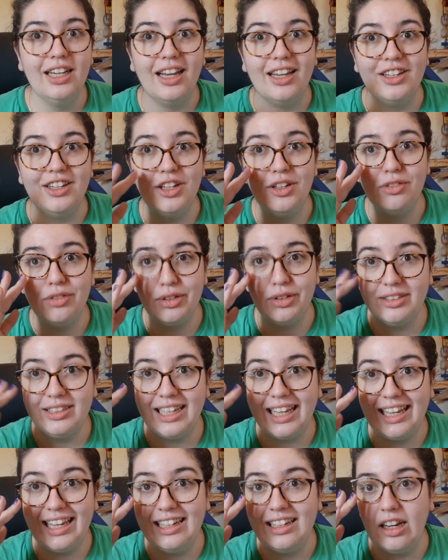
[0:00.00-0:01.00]
a new
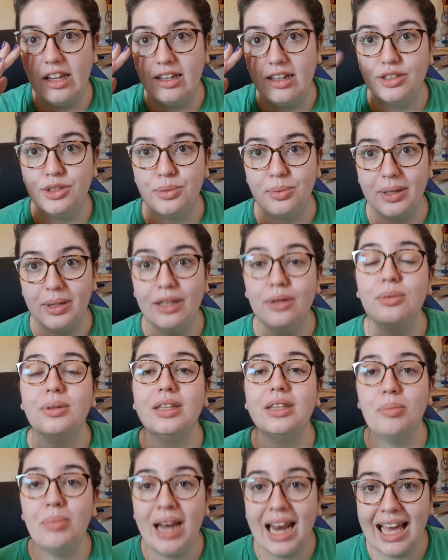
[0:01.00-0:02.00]
routine last week with
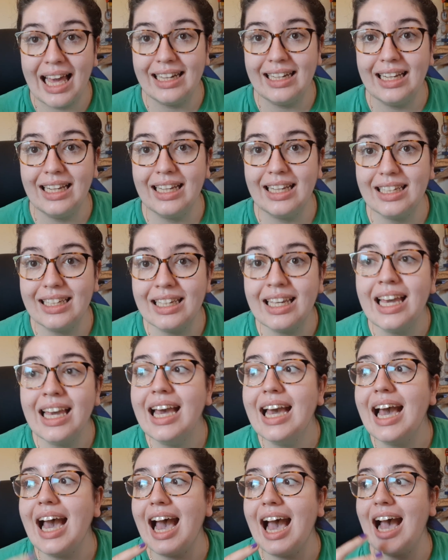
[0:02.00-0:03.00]
the planning
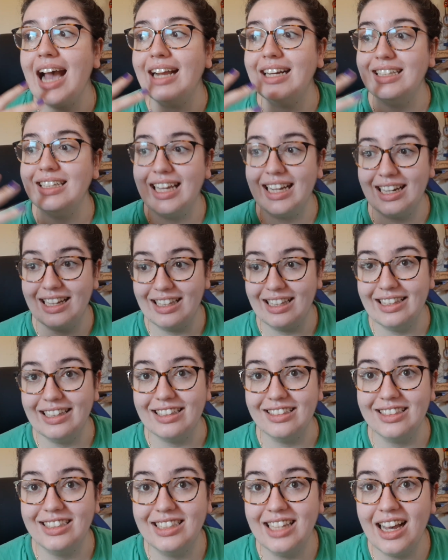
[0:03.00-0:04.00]
and getting
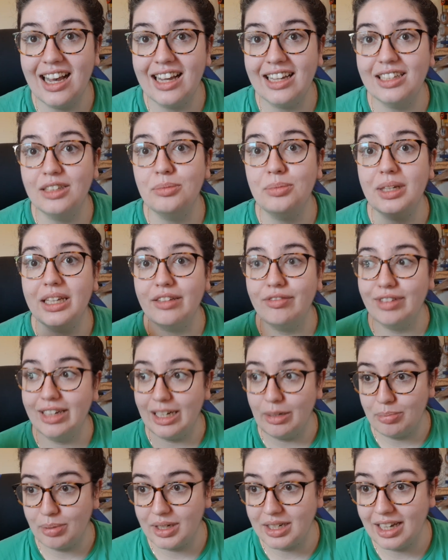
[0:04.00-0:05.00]
things done and being
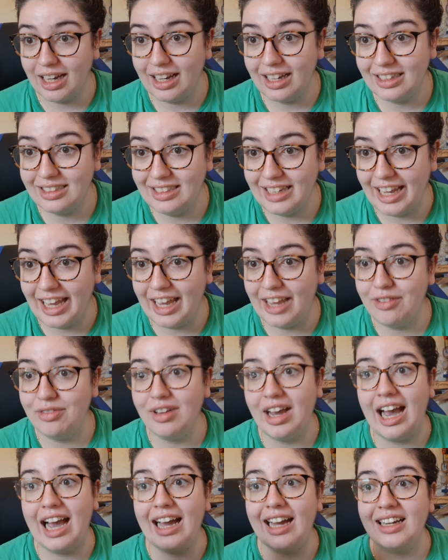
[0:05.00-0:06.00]
really productive
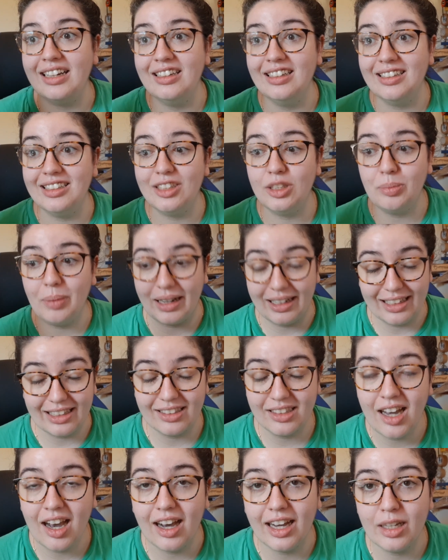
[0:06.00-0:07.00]
and spending
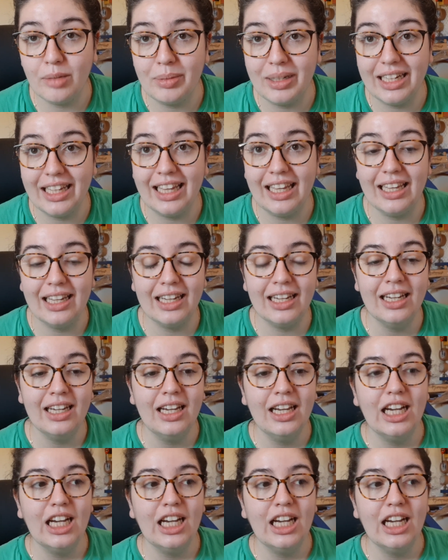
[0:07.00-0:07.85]
time in here.